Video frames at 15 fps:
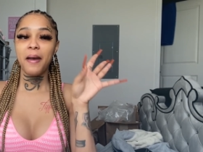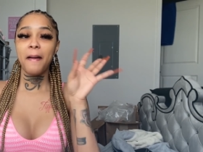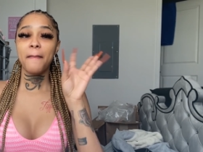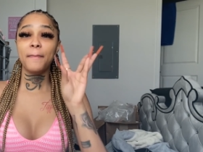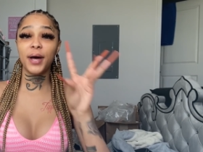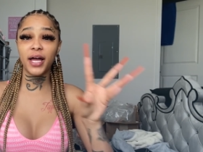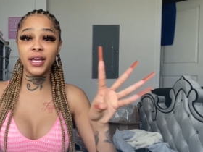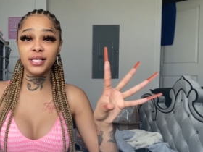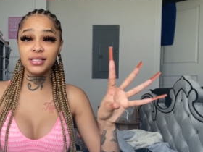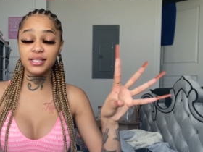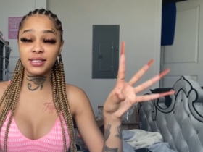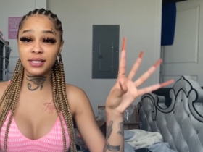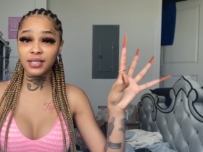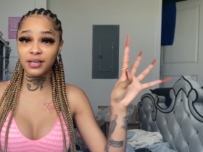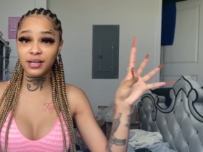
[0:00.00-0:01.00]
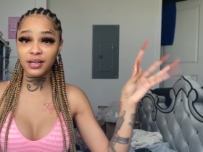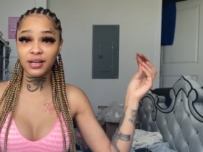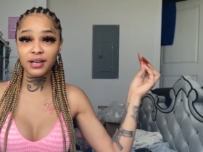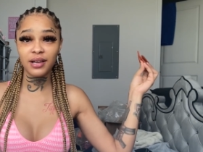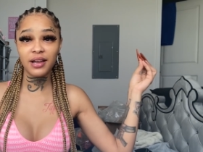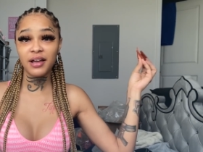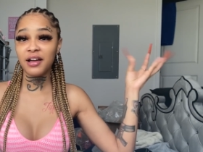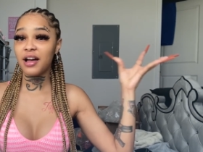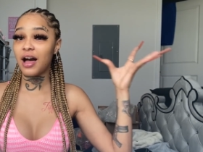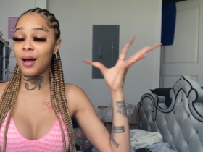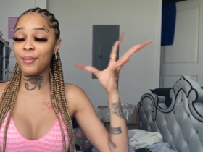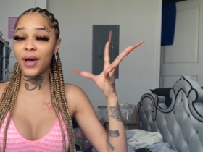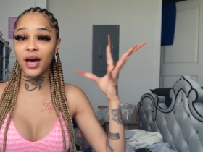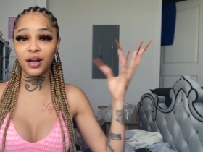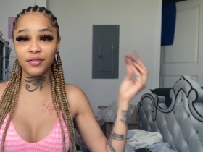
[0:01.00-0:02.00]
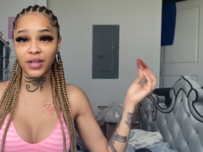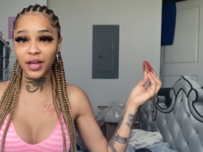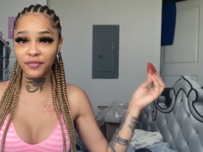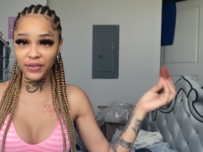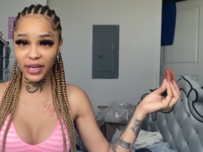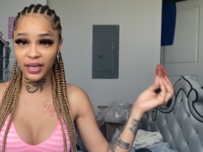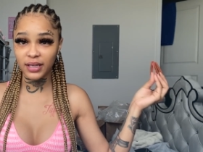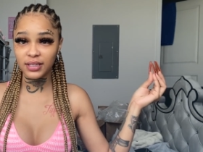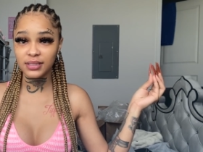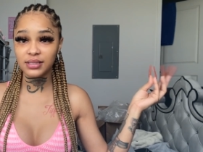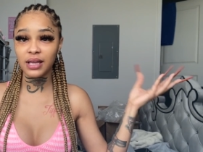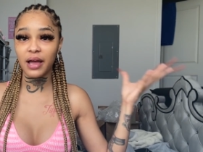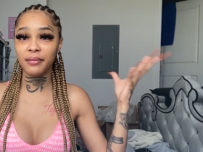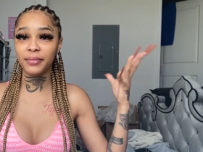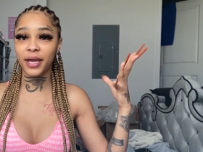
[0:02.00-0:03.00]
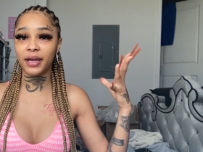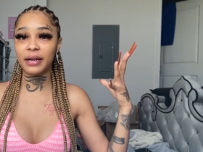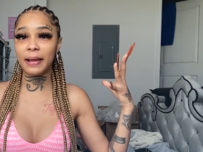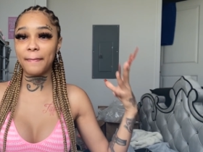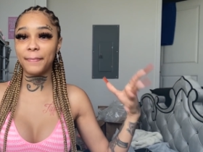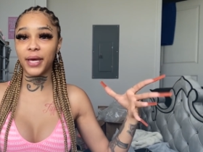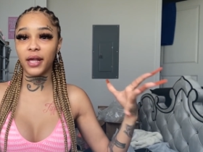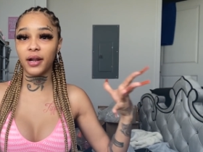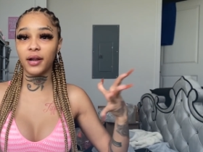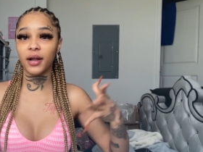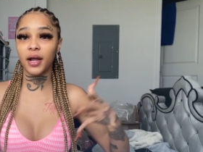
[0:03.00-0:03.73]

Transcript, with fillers: but I'm out of that phase. I'm back and I'm better.